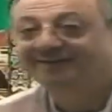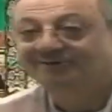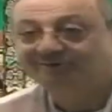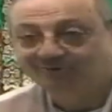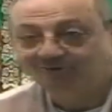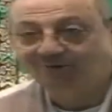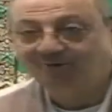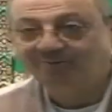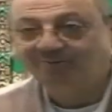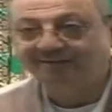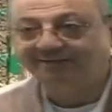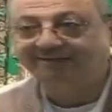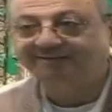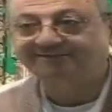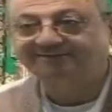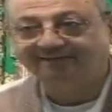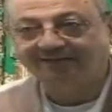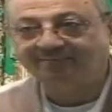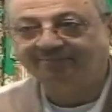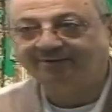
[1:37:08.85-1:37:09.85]
swimming
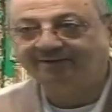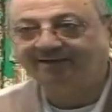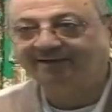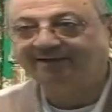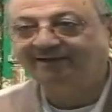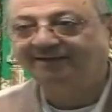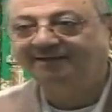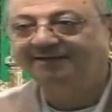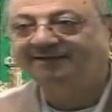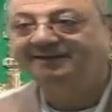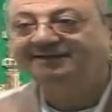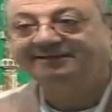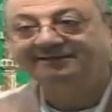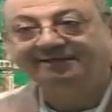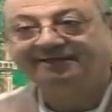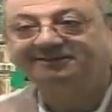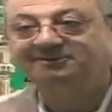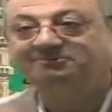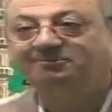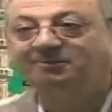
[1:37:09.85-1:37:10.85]
sabaha
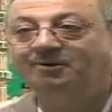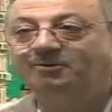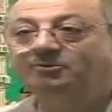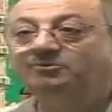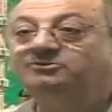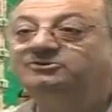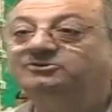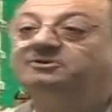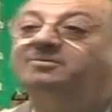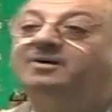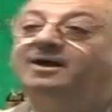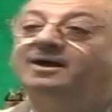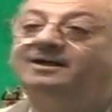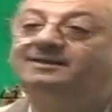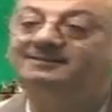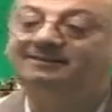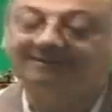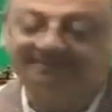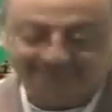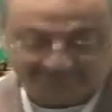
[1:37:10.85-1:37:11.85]
yasbahu
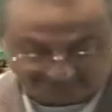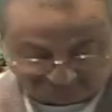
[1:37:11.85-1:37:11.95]
sibahatan